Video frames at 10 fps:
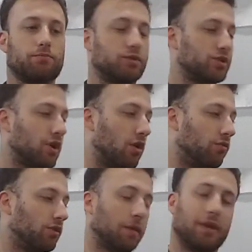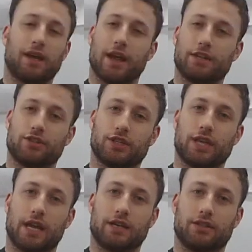So let me kind of just
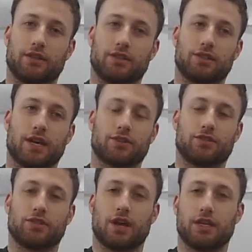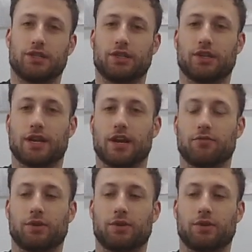get into this exercise here now,